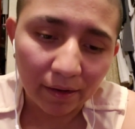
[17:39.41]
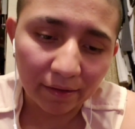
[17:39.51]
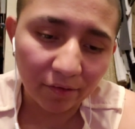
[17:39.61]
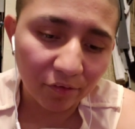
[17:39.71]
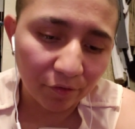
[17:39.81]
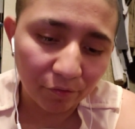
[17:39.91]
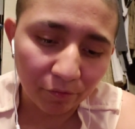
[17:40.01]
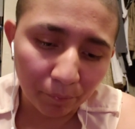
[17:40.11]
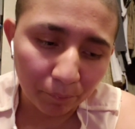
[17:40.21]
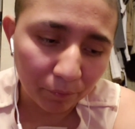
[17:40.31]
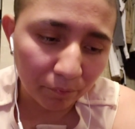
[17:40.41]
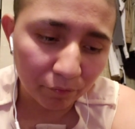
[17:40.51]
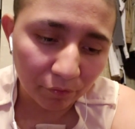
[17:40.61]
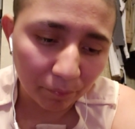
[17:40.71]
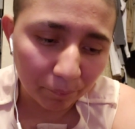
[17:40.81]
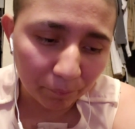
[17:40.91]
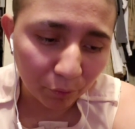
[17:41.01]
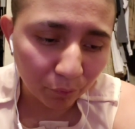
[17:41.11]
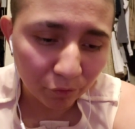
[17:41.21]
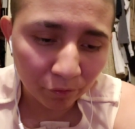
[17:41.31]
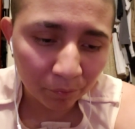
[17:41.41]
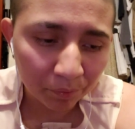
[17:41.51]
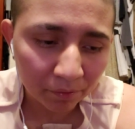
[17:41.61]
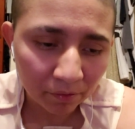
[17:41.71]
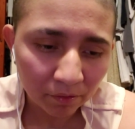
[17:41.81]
like I said, from YouTube,